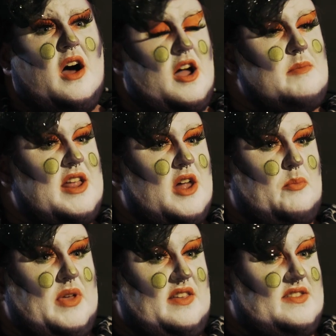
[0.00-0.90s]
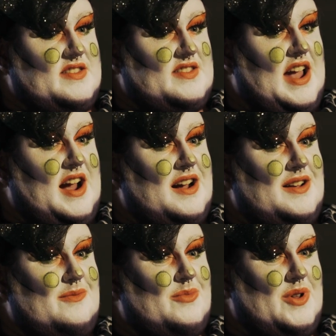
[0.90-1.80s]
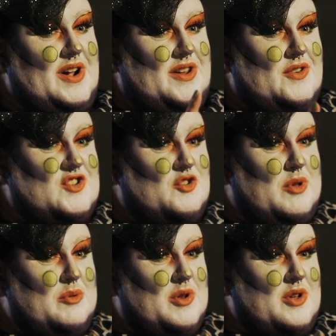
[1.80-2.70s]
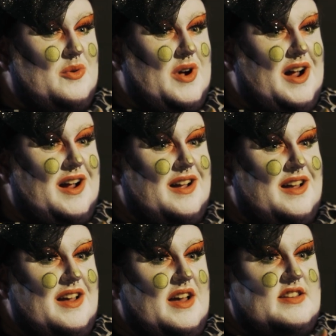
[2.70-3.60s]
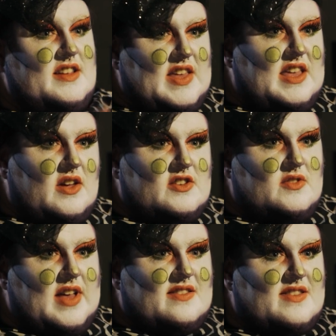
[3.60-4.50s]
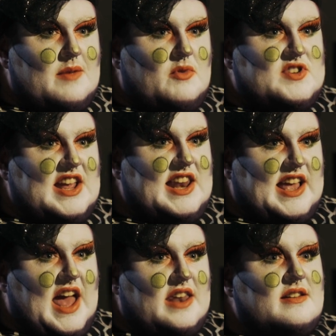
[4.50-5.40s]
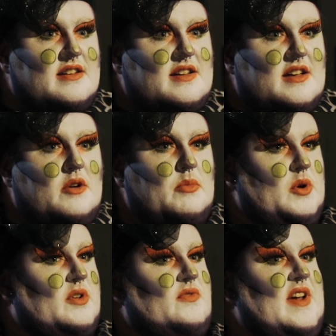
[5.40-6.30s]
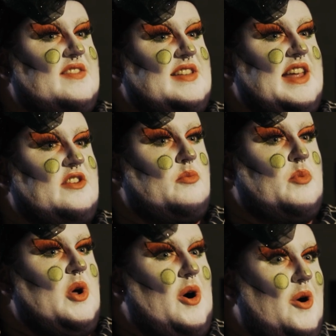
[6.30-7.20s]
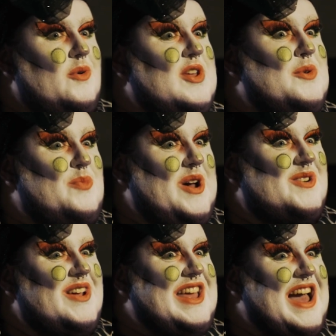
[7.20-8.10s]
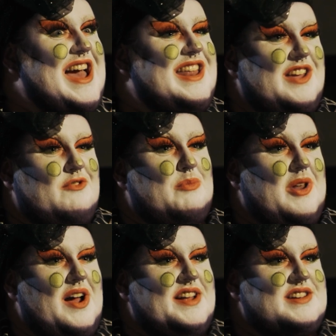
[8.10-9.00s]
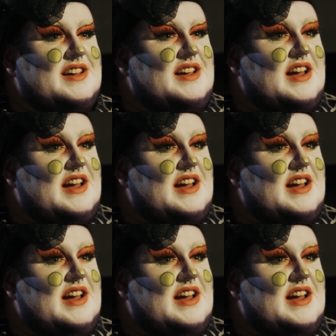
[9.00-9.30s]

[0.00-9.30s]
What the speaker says: I may not be easy to scare, but I know 2 people who are. Do you think you can do that same routine again? Puka's face lit up. Oh, you bet I can, he replied.